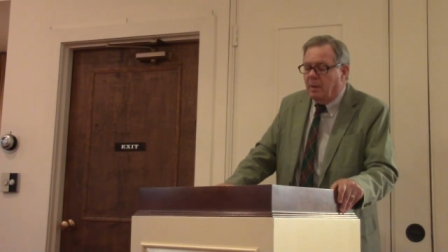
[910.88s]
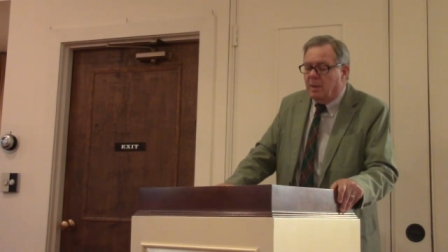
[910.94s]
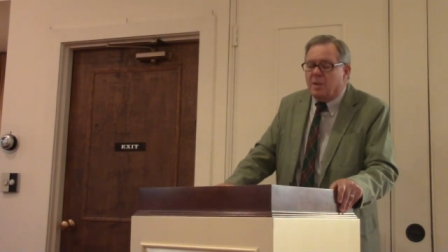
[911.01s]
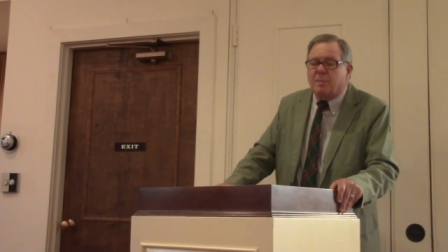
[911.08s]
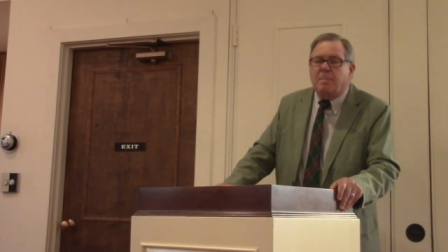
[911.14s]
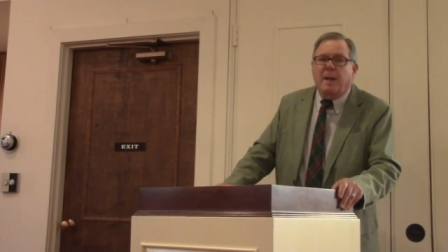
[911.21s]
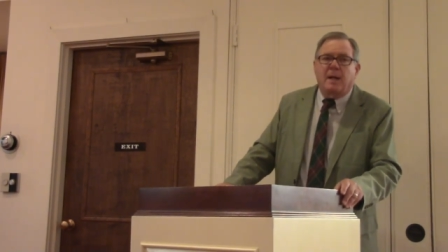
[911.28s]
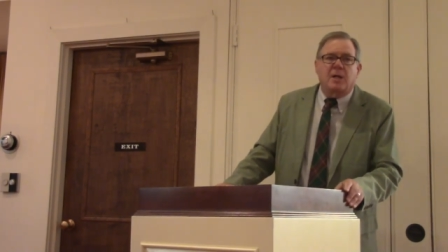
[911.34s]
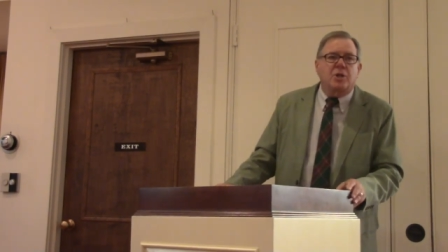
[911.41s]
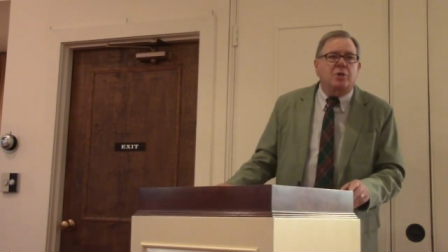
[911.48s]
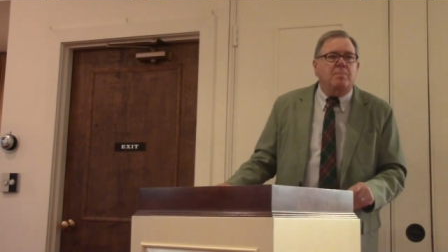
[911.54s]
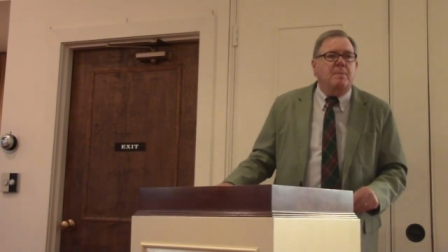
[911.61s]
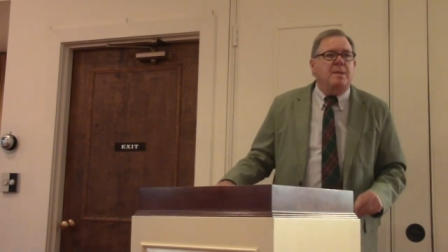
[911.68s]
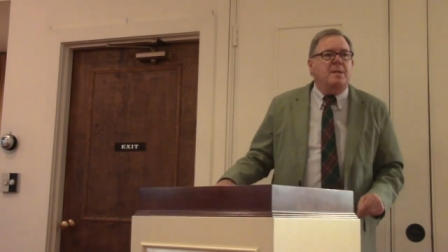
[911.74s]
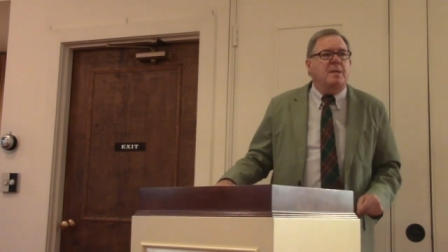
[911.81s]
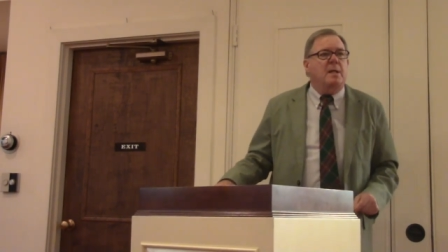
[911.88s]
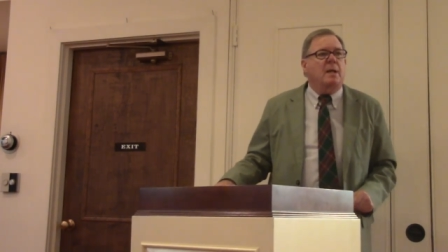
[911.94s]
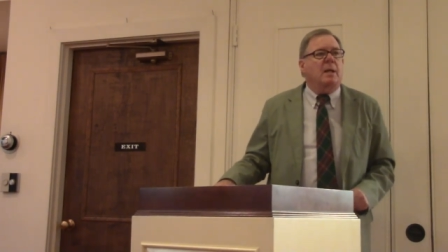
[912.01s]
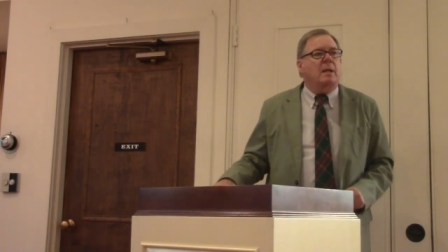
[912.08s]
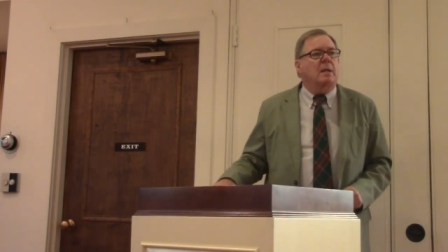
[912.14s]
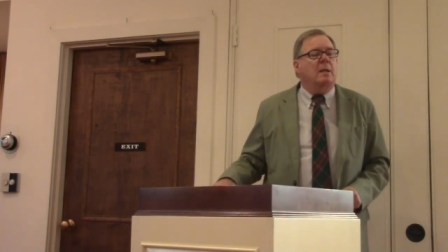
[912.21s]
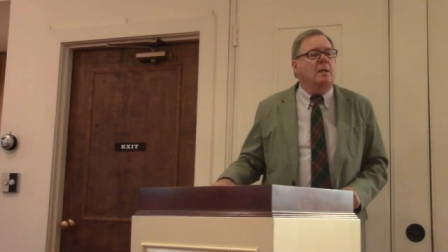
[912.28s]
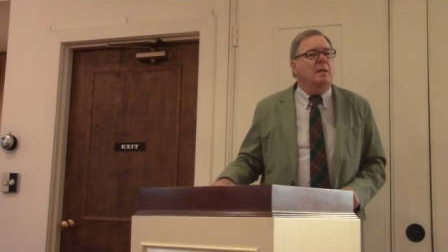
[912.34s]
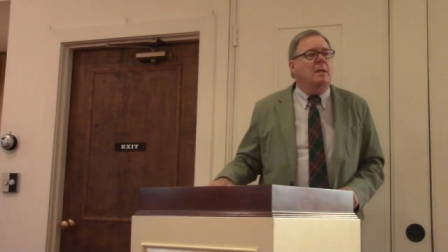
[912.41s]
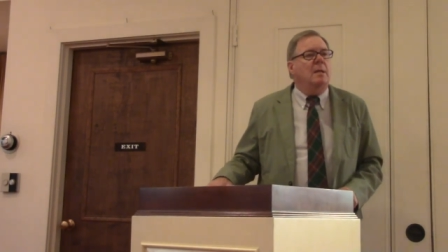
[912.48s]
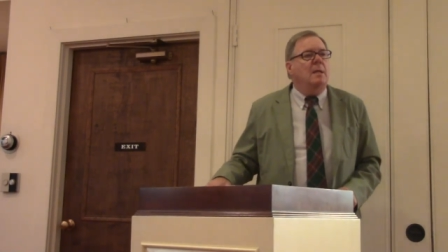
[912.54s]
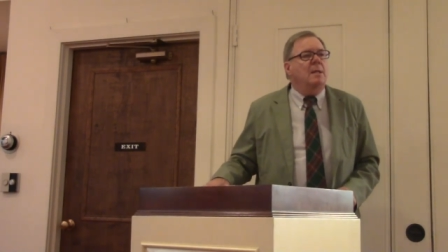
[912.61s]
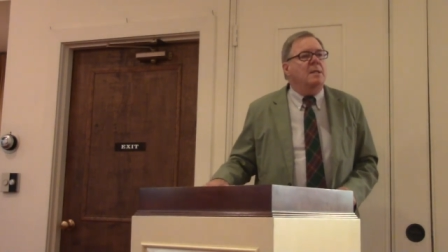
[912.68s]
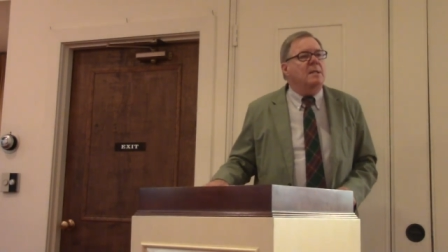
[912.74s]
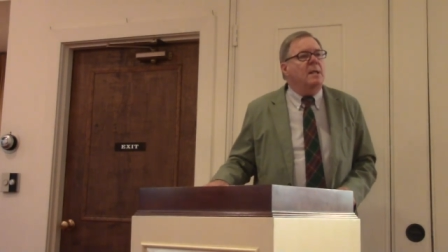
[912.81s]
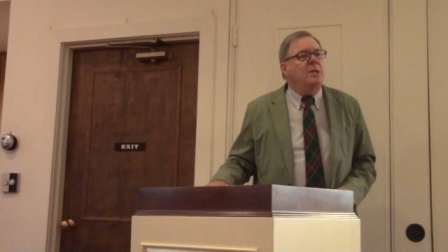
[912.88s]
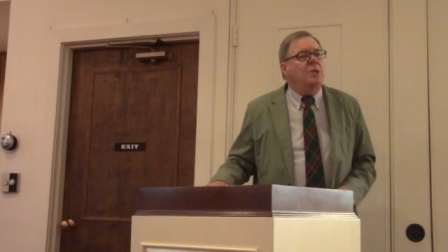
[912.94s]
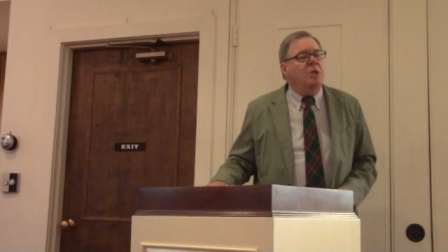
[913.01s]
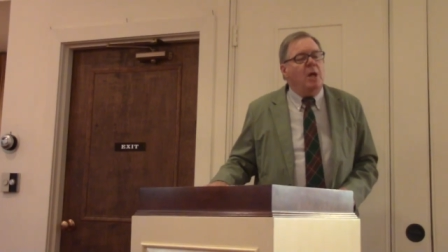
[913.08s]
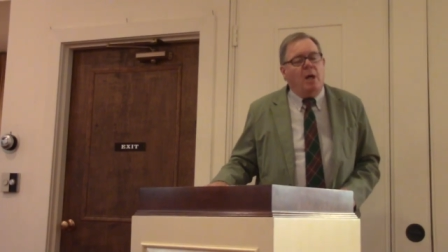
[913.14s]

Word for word: The Spanish mystic, St.